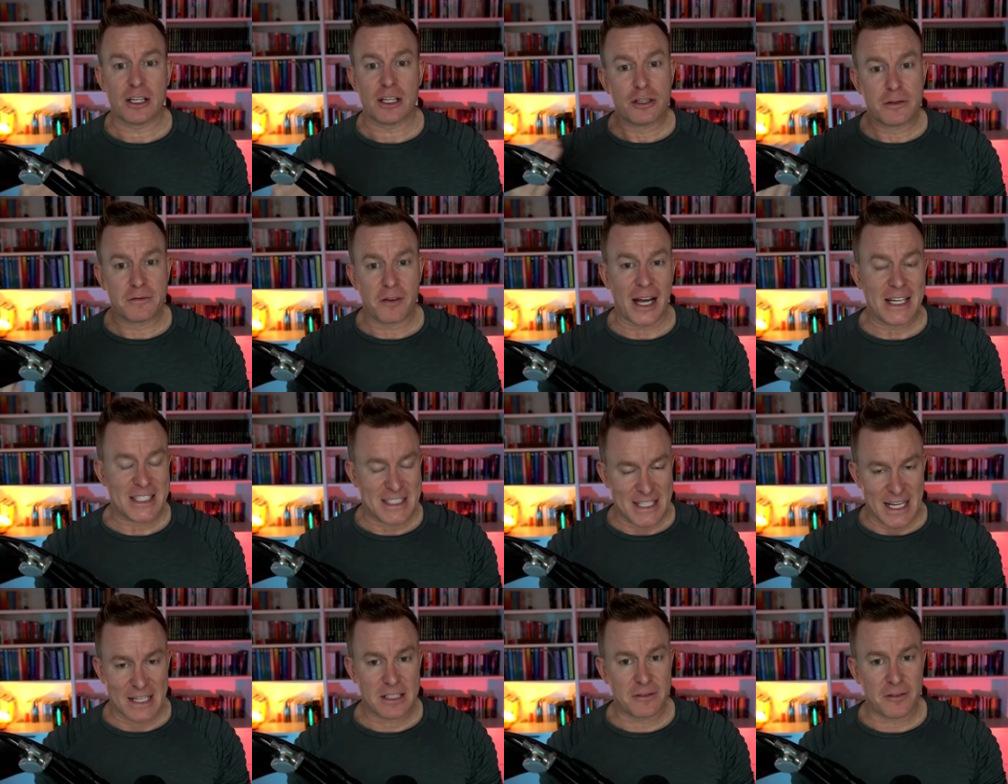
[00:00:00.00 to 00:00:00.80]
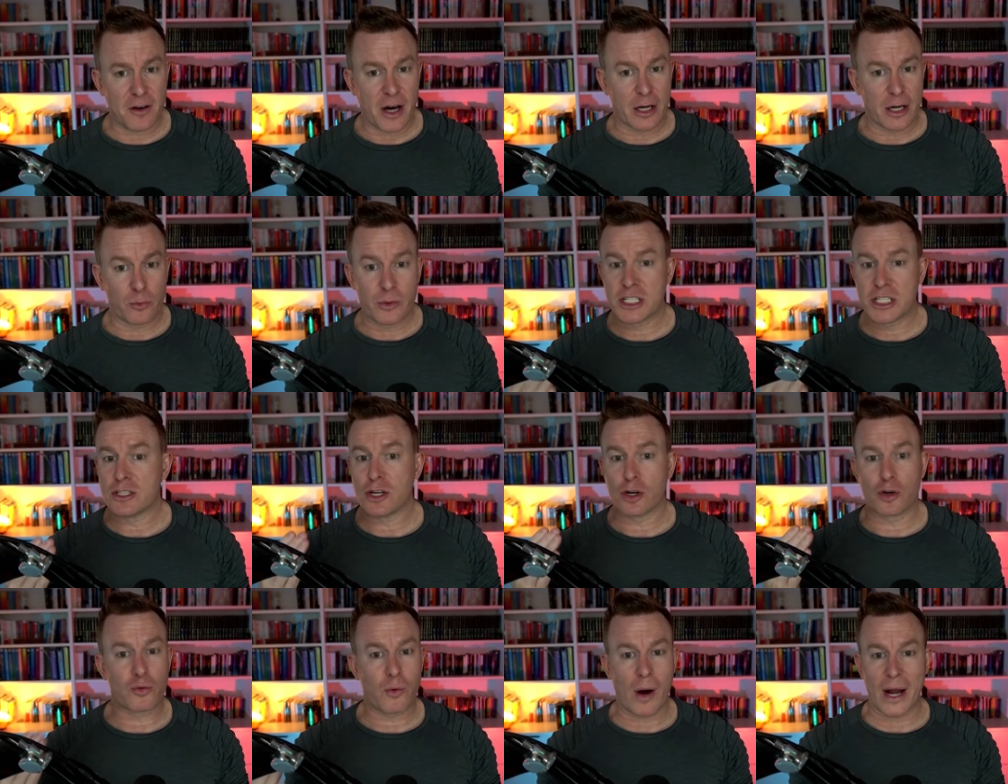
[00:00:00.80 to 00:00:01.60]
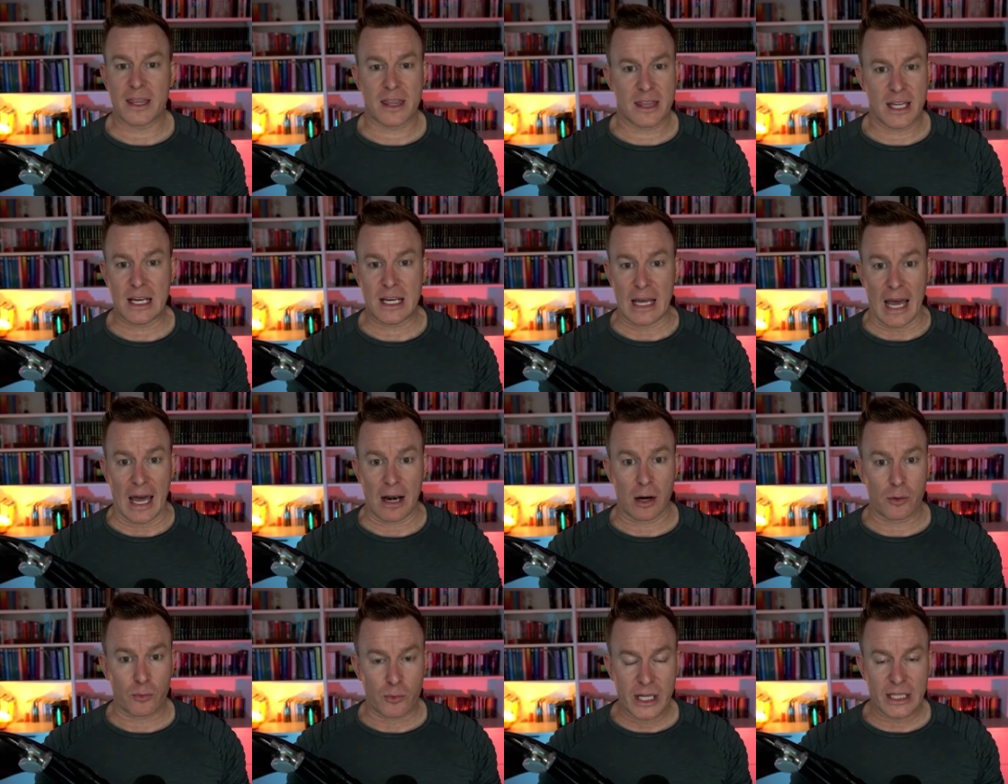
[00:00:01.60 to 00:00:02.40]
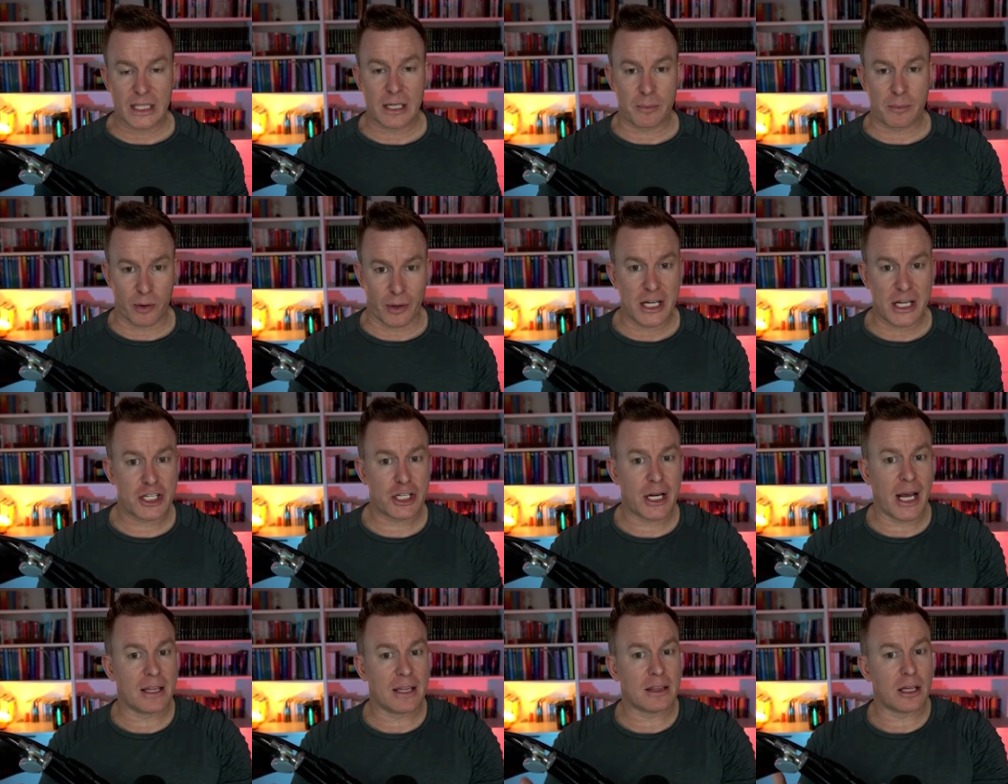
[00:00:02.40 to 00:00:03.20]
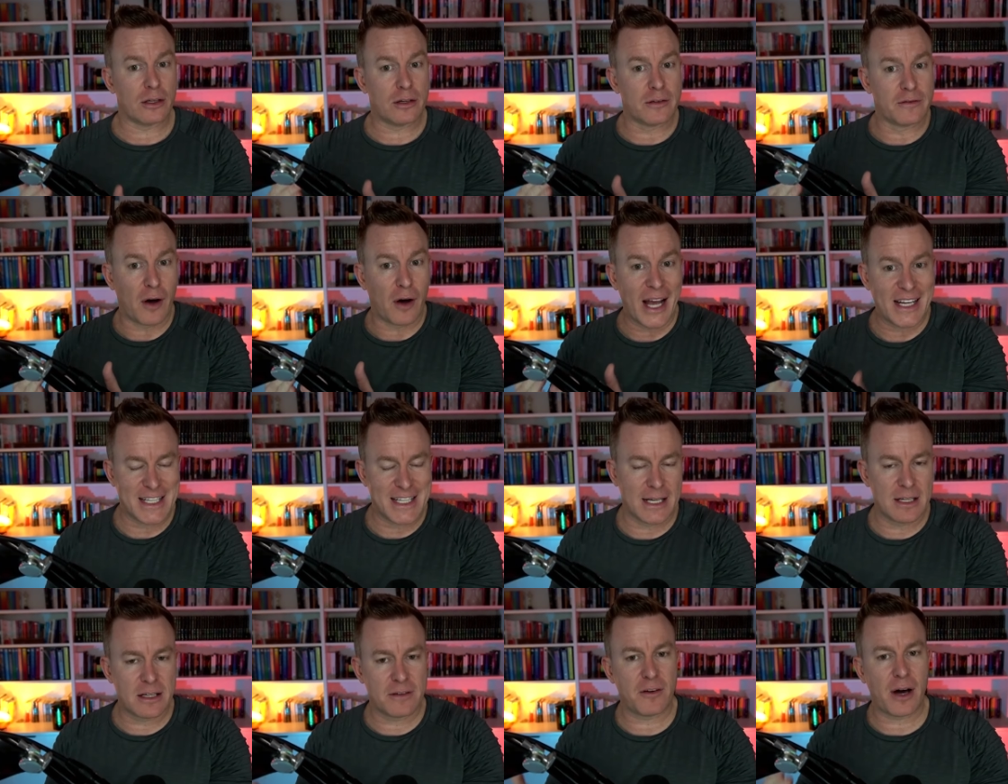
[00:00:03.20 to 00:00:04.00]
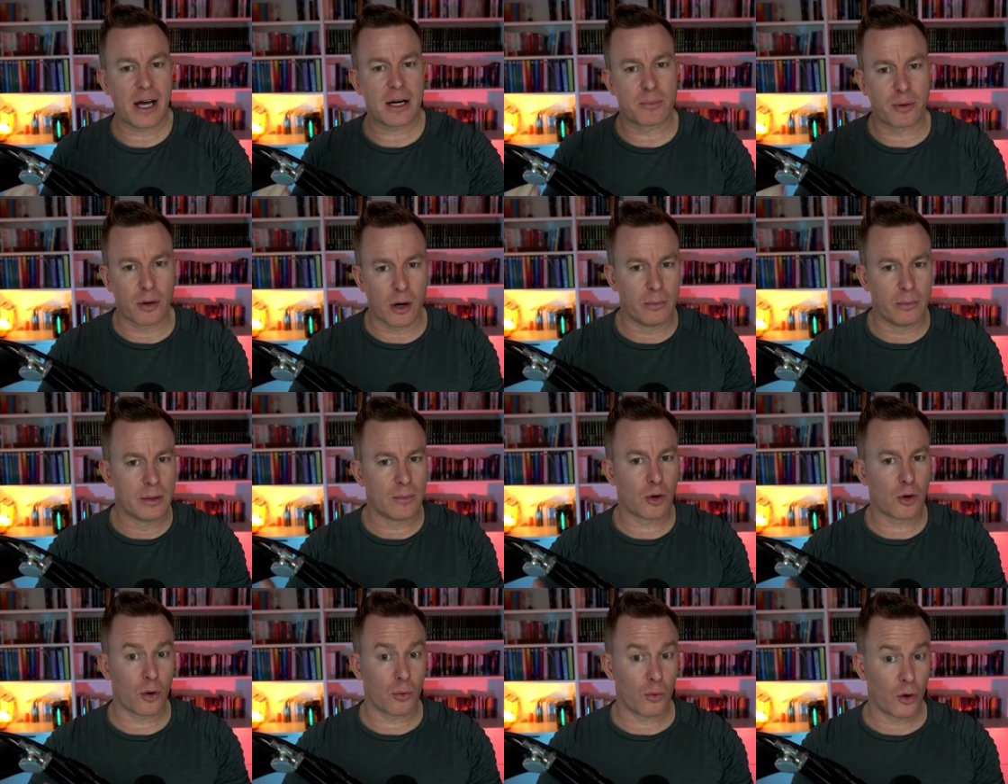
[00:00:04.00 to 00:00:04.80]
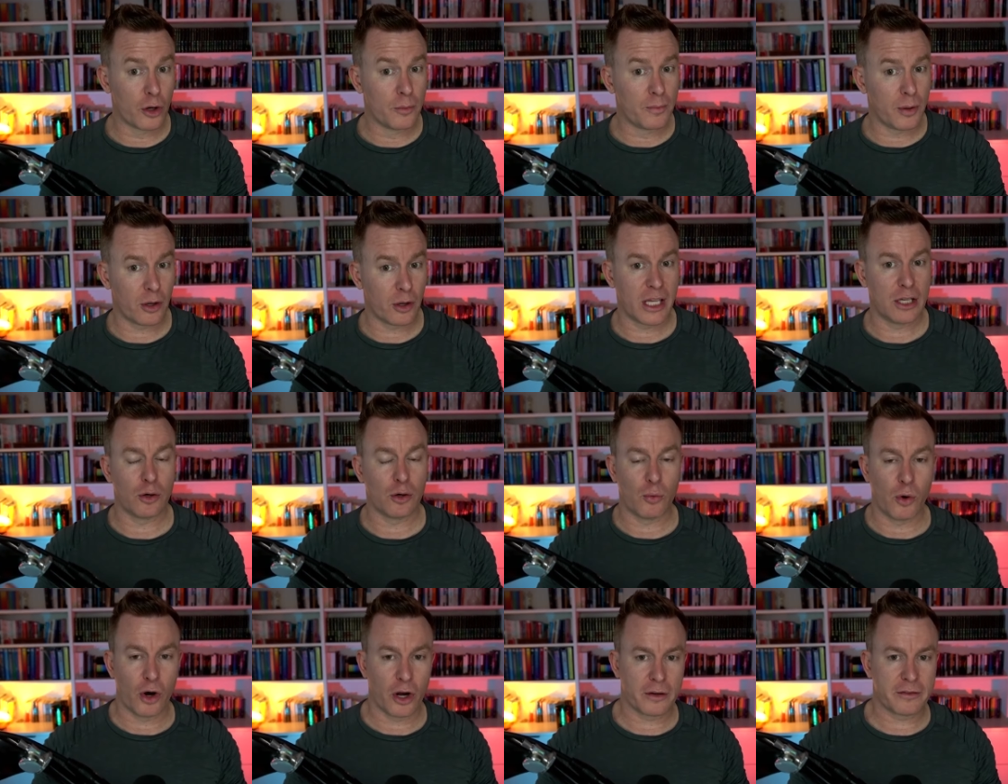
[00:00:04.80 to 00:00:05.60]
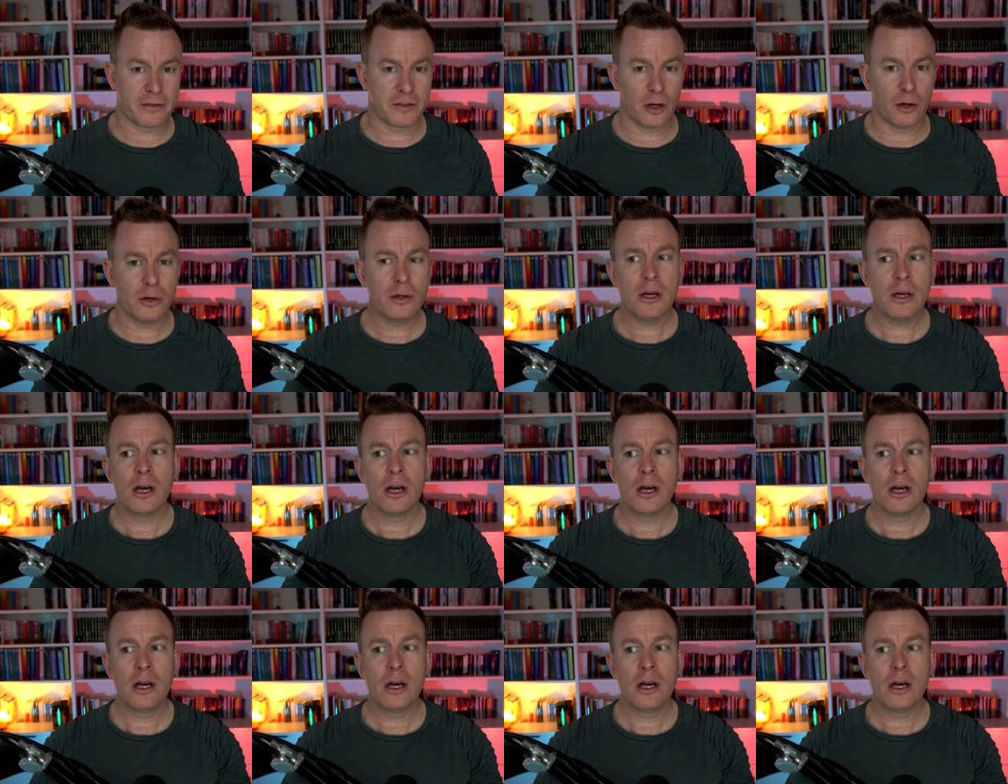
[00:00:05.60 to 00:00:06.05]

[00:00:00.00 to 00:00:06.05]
You've identified it, which is a great thing. And I really appreciate that you've identified a problem or a roadblock in your workflow.